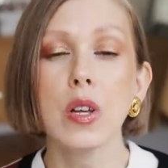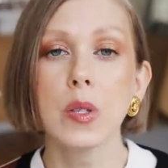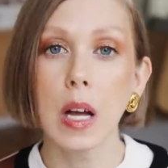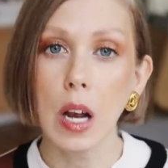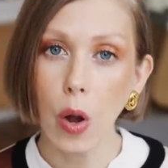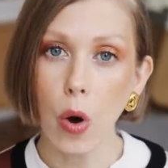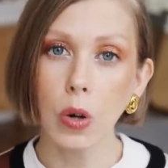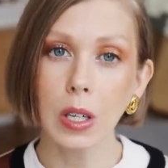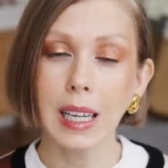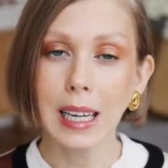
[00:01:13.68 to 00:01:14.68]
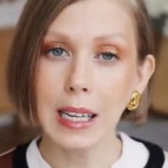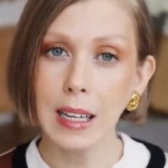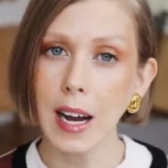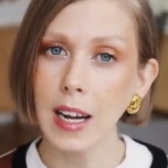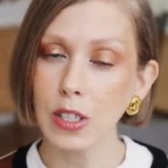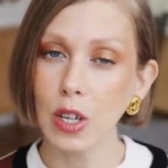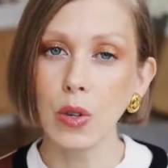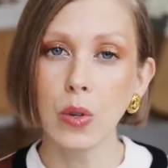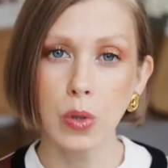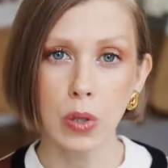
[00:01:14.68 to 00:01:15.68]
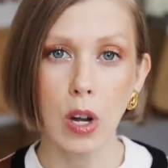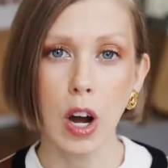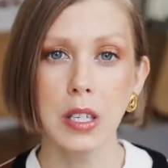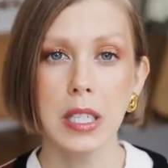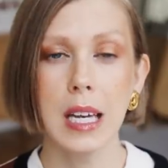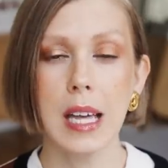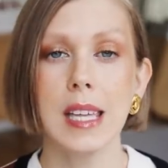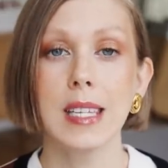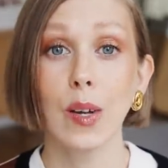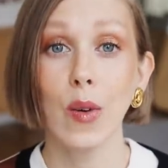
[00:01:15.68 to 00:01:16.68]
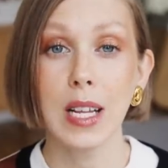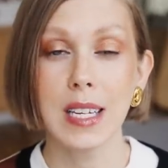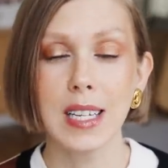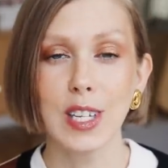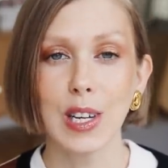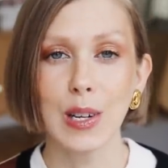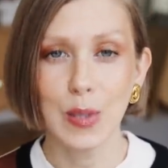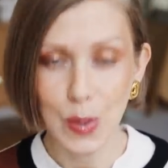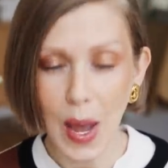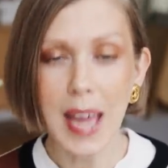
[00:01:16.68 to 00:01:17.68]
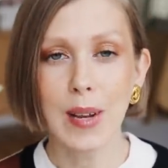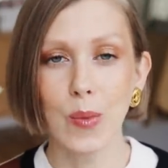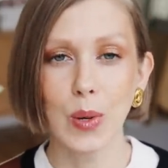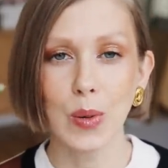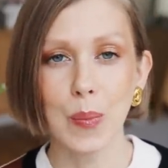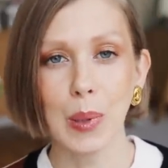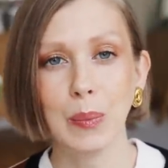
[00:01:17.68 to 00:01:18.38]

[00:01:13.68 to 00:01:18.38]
So a long, clean-cut, neutral cardi is a great addition to any wardrobe.